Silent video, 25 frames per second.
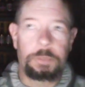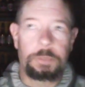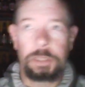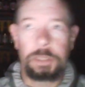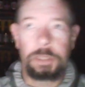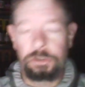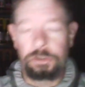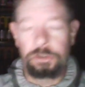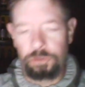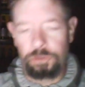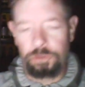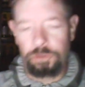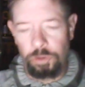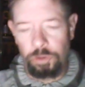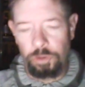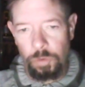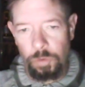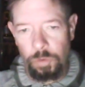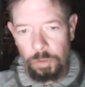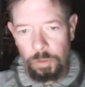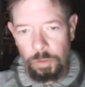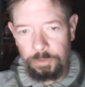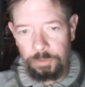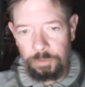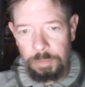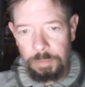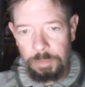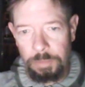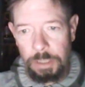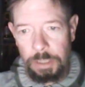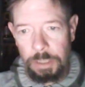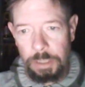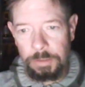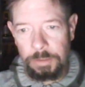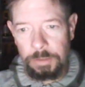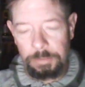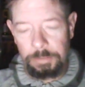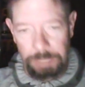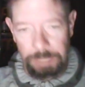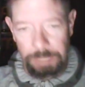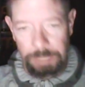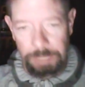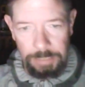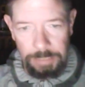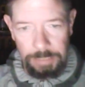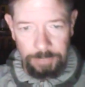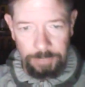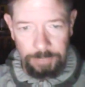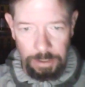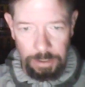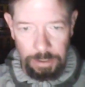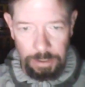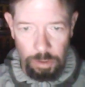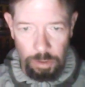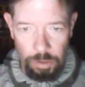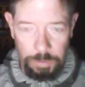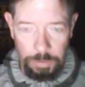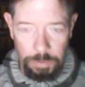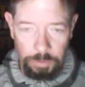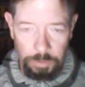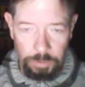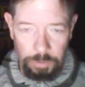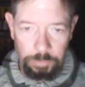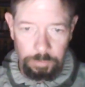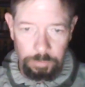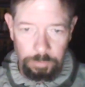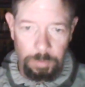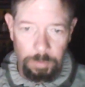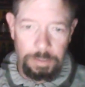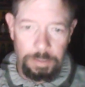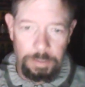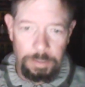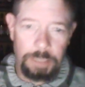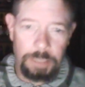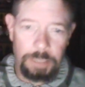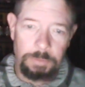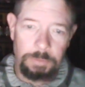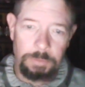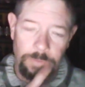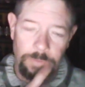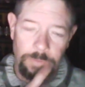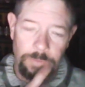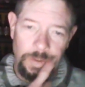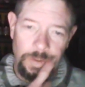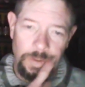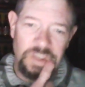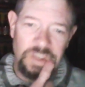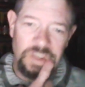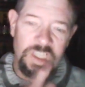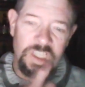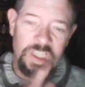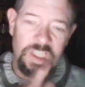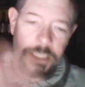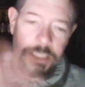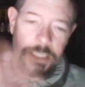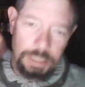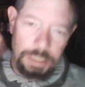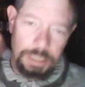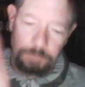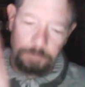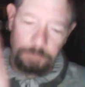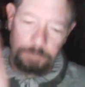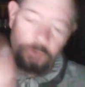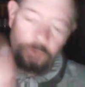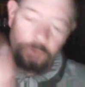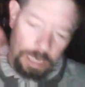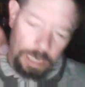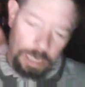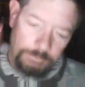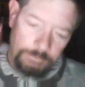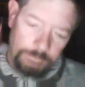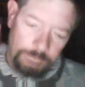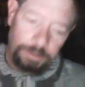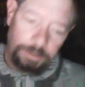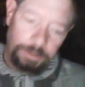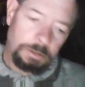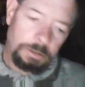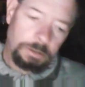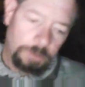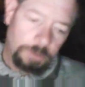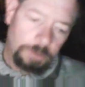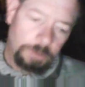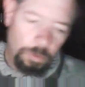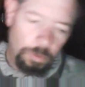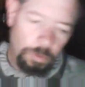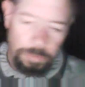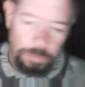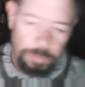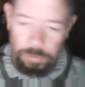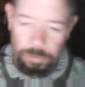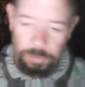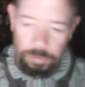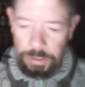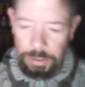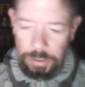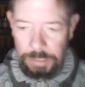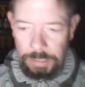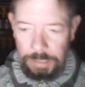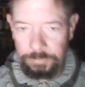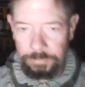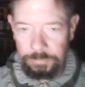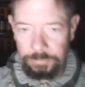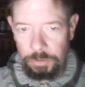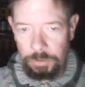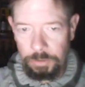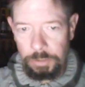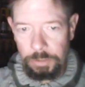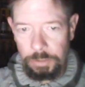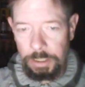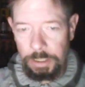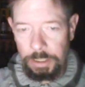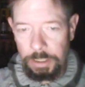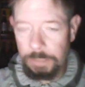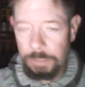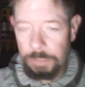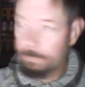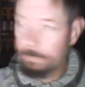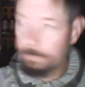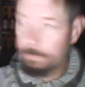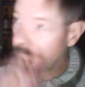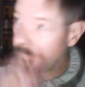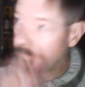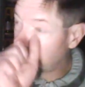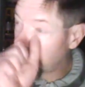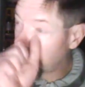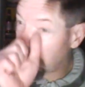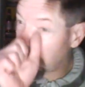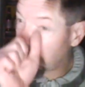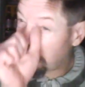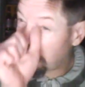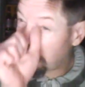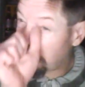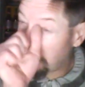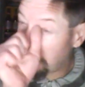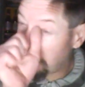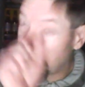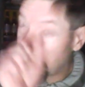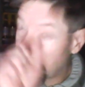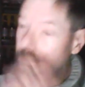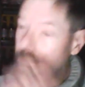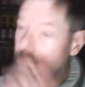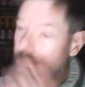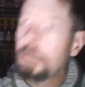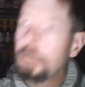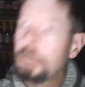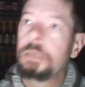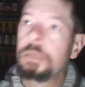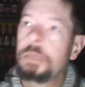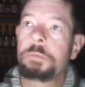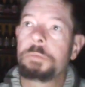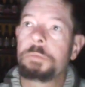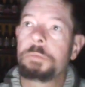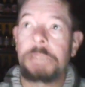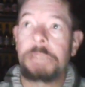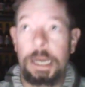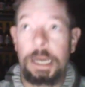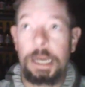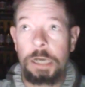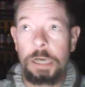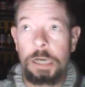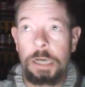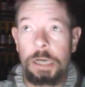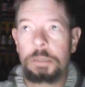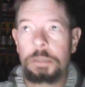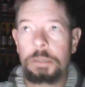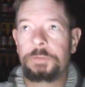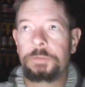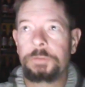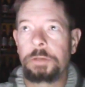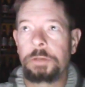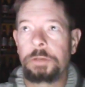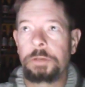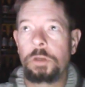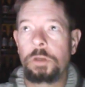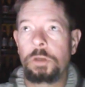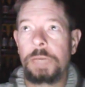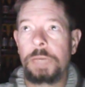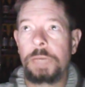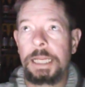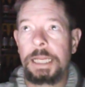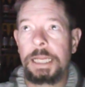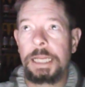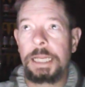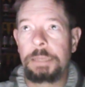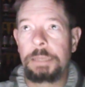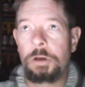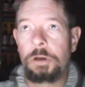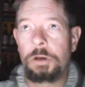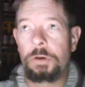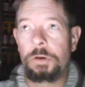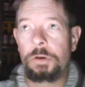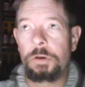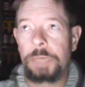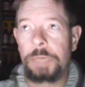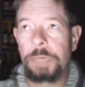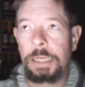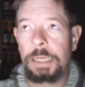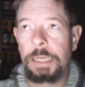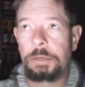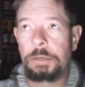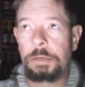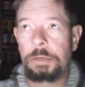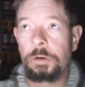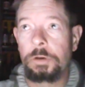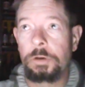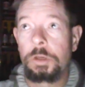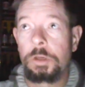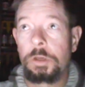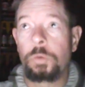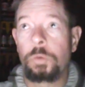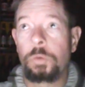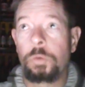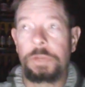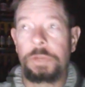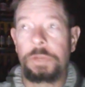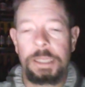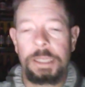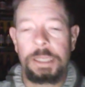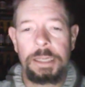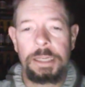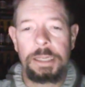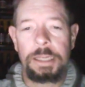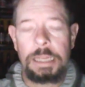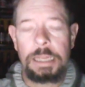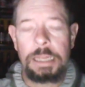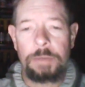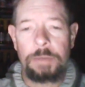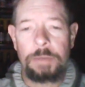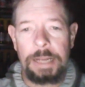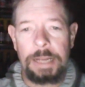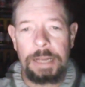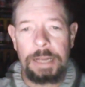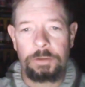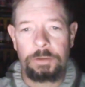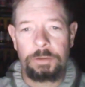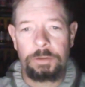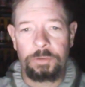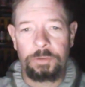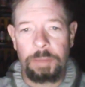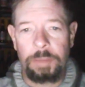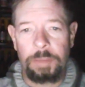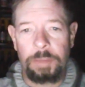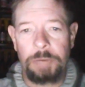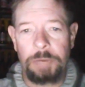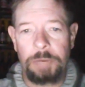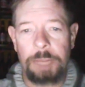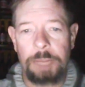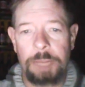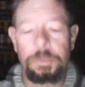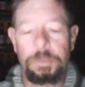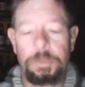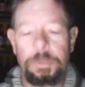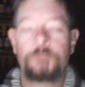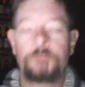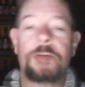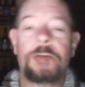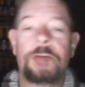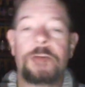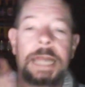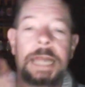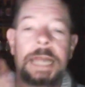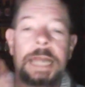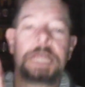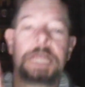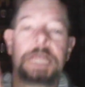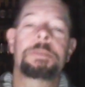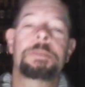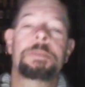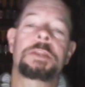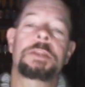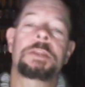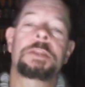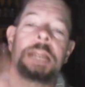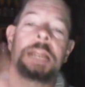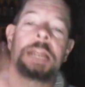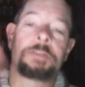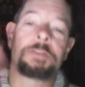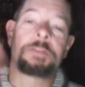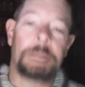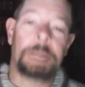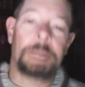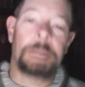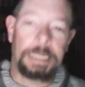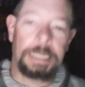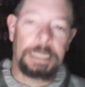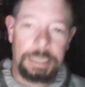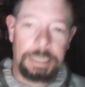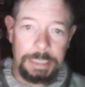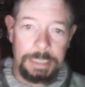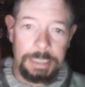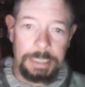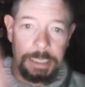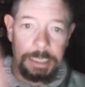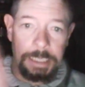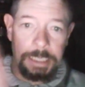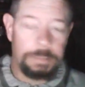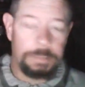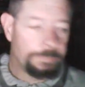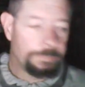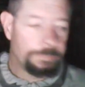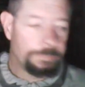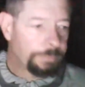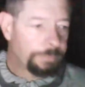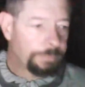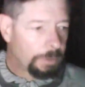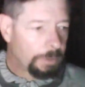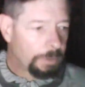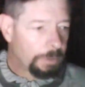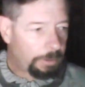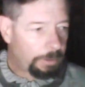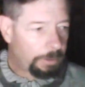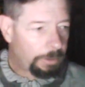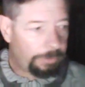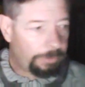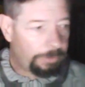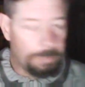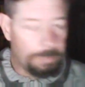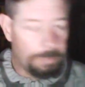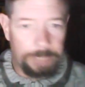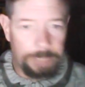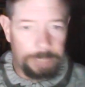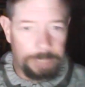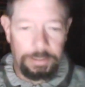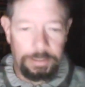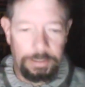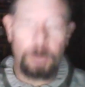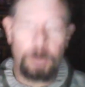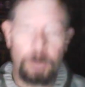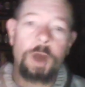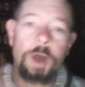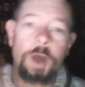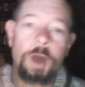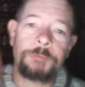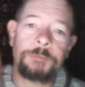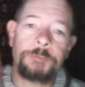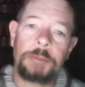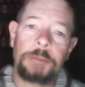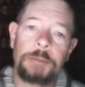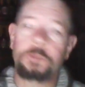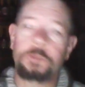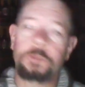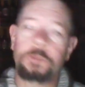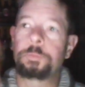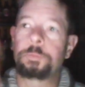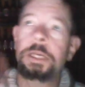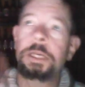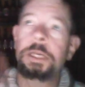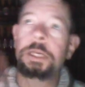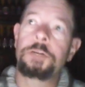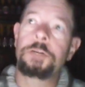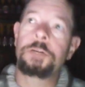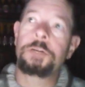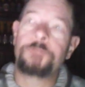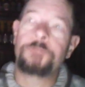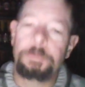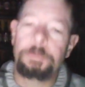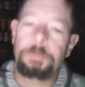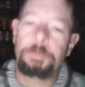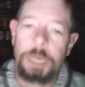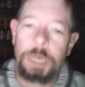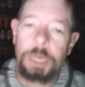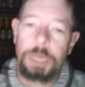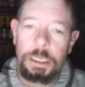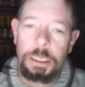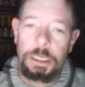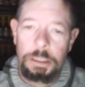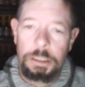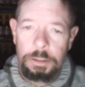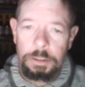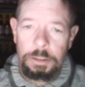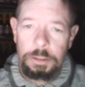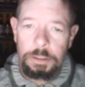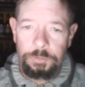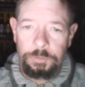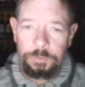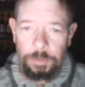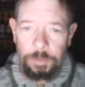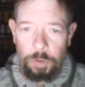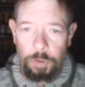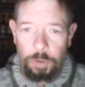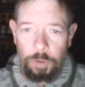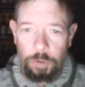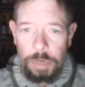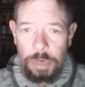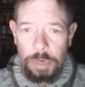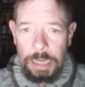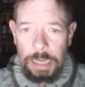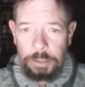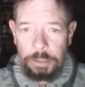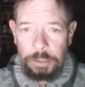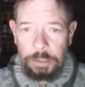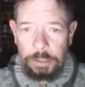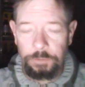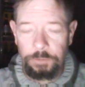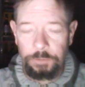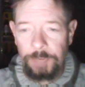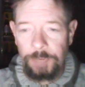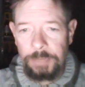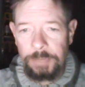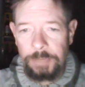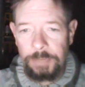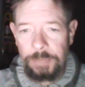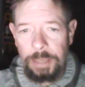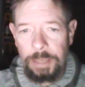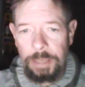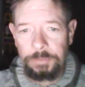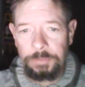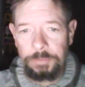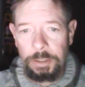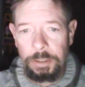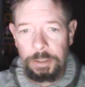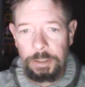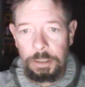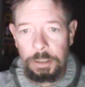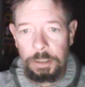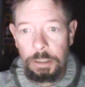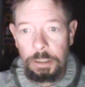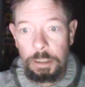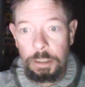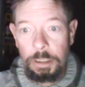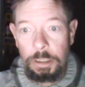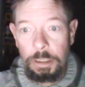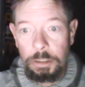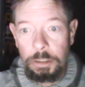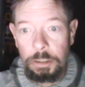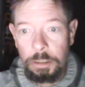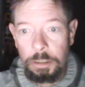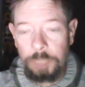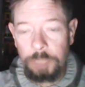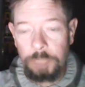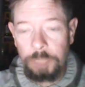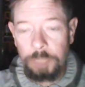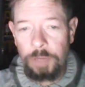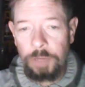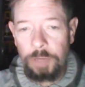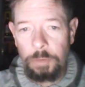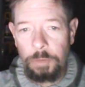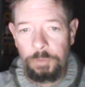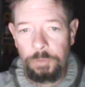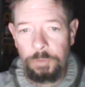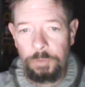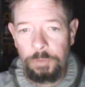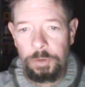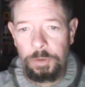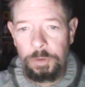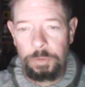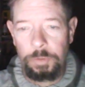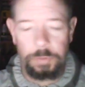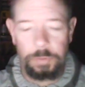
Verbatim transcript: We should do it once a month. But he said no, we would lose momentum if you, unless you didn't keep driving home the point. I say okay. But Eric said, no, we got to keep going. We got to keep going. Well, then he he ran into the same problem, finding a beer that everybody can get, because he might say, oh, I found this beer from uh from Rhode Island. It's fantastic. Let's all review it.